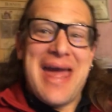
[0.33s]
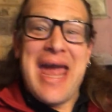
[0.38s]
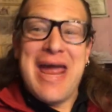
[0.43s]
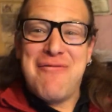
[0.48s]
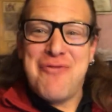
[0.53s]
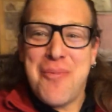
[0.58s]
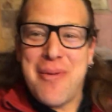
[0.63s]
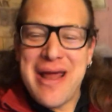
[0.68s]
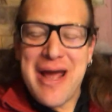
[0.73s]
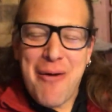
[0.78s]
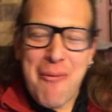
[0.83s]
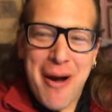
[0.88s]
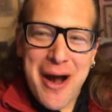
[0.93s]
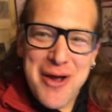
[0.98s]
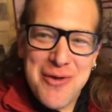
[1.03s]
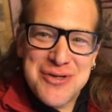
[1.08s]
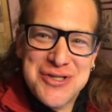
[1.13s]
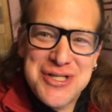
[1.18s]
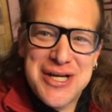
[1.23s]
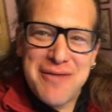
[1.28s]
Hey everybody, how are
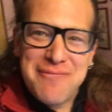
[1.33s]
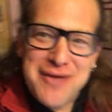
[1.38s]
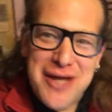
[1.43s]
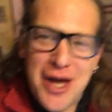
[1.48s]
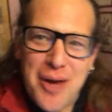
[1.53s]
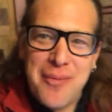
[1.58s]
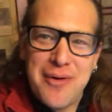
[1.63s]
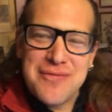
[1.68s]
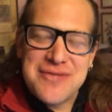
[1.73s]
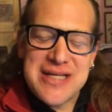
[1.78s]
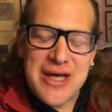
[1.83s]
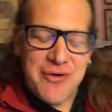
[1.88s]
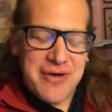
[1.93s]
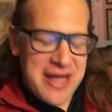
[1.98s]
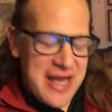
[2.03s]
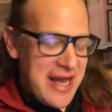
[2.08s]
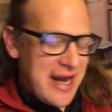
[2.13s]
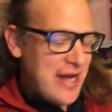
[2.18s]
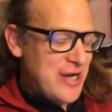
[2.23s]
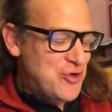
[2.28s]
you? It's Jeff Gellman of Solid
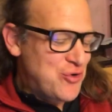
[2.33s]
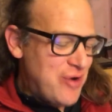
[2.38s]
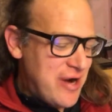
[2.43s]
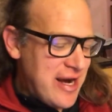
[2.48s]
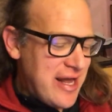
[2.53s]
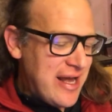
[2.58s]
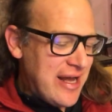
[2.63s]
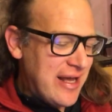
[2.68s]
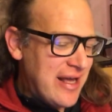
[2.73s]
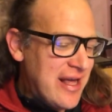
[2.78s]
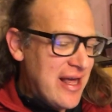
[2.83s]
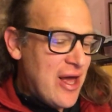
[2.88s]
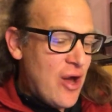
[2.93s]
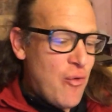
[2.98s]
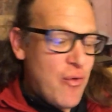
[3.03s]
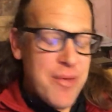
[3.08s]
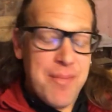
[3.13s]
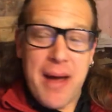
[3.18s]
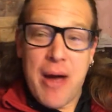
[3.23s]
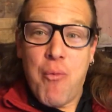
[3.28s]
Canine Training
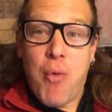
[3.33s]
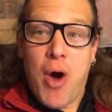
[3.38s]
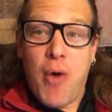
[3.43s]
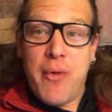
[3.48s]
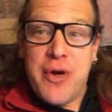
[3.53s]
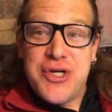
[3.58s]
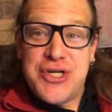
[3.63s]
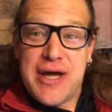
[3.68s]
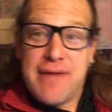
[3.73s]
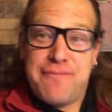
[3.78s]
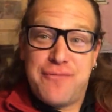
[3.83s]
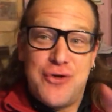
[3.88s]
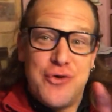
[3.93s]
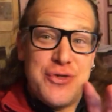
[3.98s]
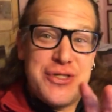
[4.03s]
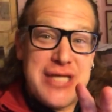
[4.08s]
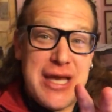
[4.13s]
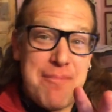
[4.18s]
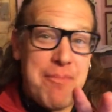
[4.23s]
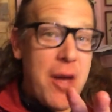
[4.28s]
with my What Would Jeff Do
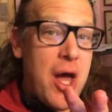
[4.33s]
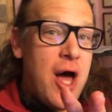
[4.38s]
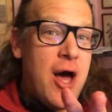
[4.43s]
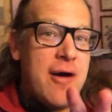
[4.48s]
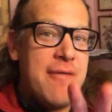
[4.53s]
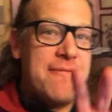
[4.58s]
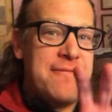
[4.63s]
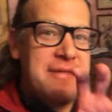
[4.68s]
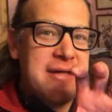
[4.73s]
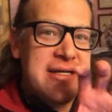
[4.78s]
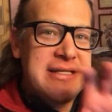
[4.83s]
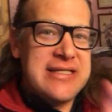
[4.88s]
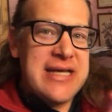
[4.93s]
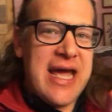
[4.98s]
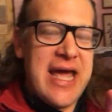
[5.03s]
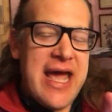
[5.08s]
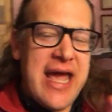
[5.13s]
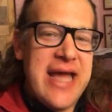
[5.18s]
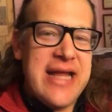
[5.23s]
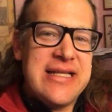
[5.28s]
tip of the
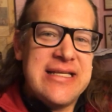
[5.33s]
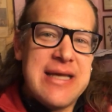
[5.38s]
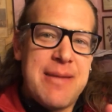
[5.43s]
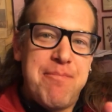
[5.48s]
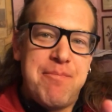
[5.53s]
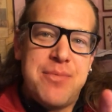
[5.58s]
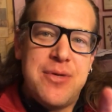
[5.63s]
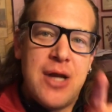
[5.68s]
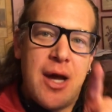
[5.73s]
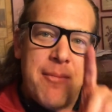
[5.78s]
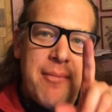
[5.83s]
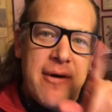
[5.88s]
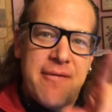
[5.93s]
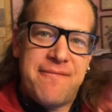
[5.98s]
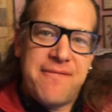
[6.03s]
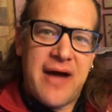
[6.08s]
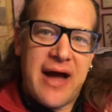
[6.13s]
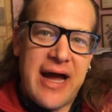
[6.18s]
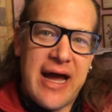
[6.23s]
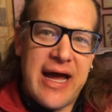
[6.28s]
day. Tip number
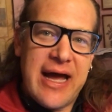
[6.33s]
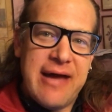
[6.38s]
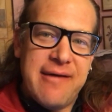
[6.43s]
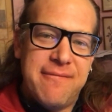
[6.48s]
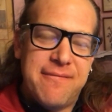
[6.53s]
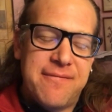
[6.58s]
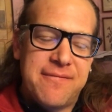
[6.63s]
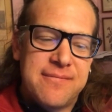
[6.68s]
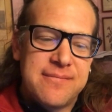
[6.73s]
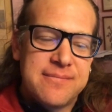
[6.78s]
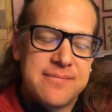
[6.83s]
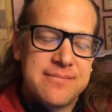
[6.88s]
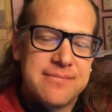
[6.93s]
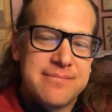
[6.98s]
5.